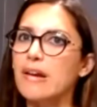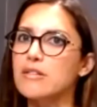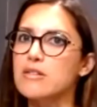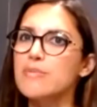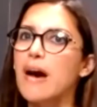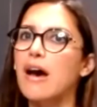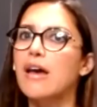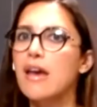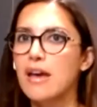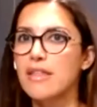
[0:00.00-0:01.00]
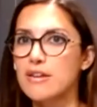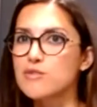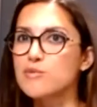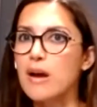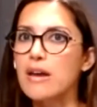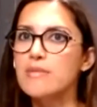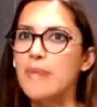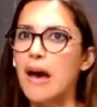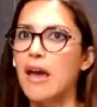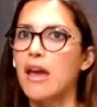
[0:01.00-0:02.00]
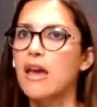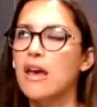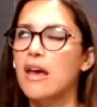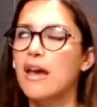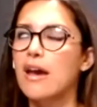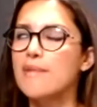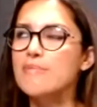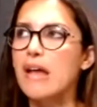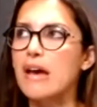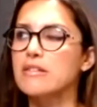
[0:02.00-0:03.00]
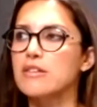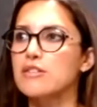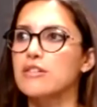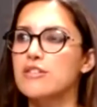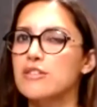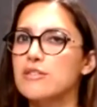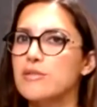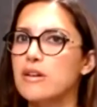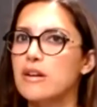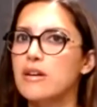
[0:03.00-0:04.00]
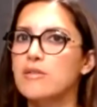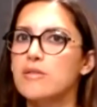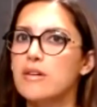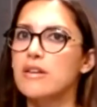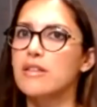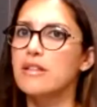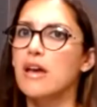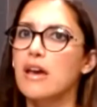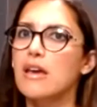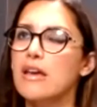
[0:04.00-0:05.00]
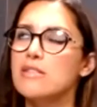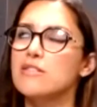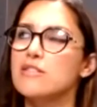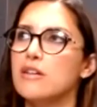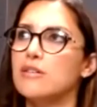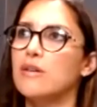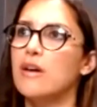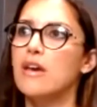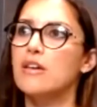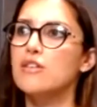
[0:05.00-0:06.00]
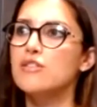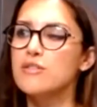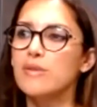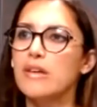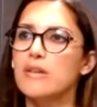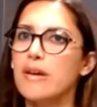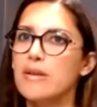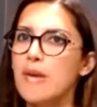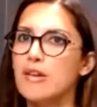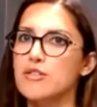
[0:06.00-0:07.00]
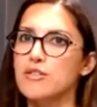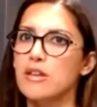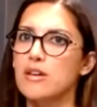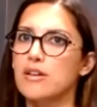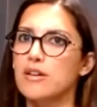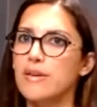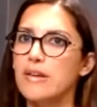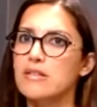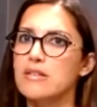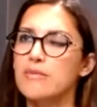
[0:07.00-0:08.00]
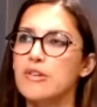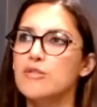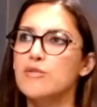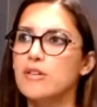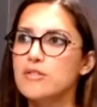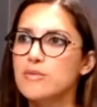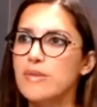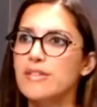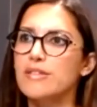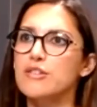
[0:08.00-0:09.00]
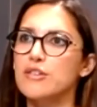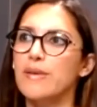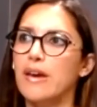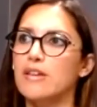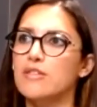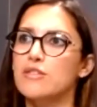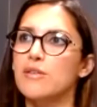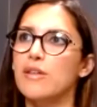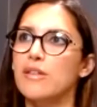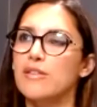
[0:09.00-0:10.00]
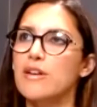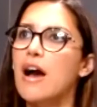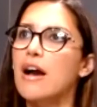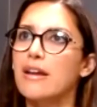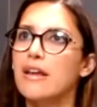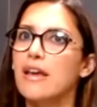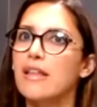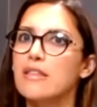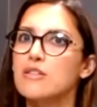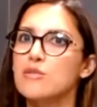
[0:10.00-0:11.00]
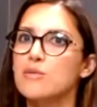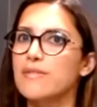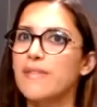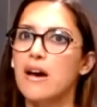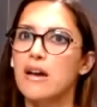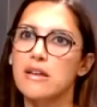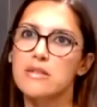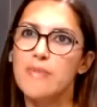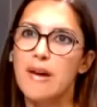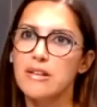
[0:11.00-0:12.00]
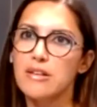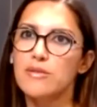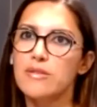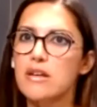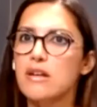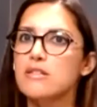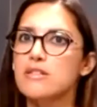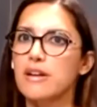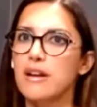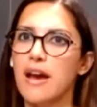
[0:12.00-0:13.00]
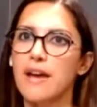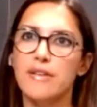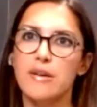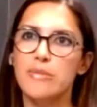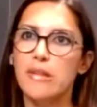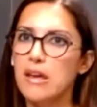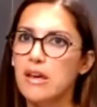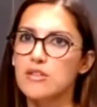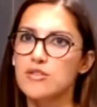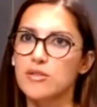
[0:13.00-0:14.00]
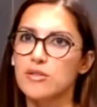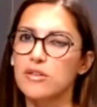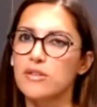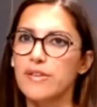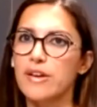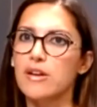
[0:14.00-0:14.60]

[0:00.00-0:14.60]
medical spa that is run by plastic surgeons or the like. And so you just really want to make sure that you're going to someone who knows what they're doing so that they're not going to get these sort of unexpected results. They're going to have complete control over